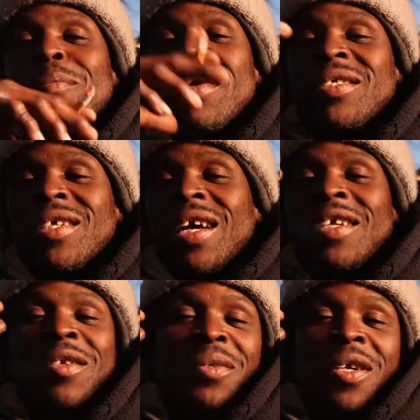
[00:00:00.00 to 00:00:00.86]
I basically
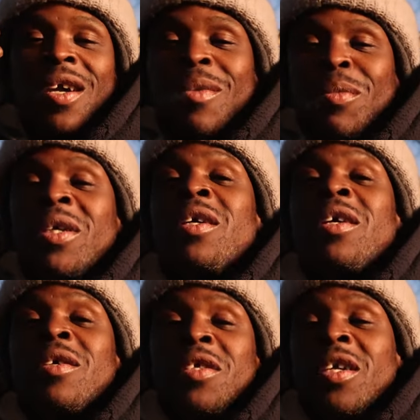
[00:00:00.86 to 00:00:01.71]
ain't no all but
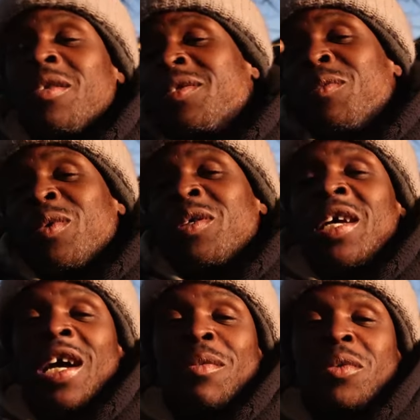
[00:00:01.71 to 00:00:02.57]
yeah,
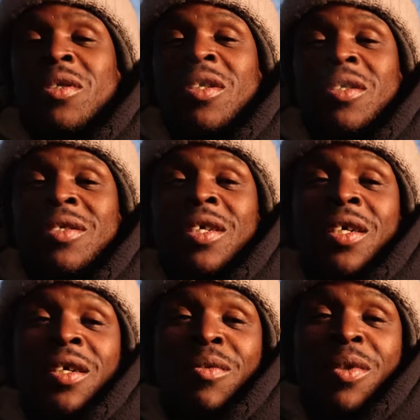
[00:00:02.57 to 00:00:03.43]
what got me hooked
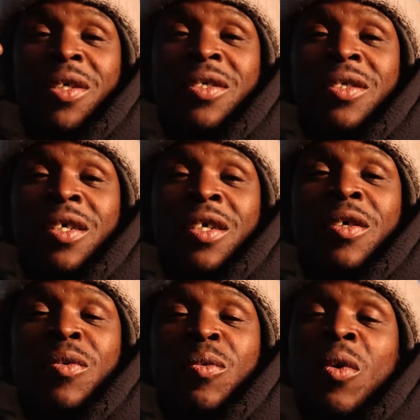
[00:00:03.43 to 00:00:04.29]
was
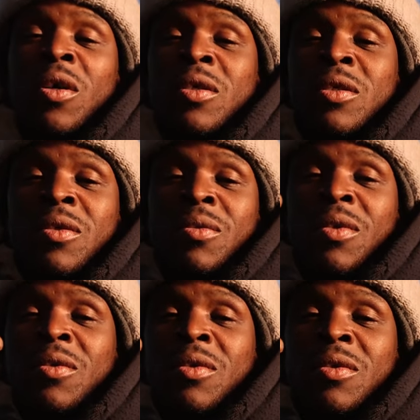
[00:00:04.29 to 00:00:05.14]
wanting to
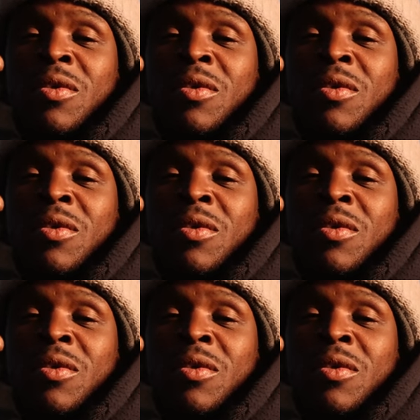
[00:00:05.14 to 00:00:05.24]
know.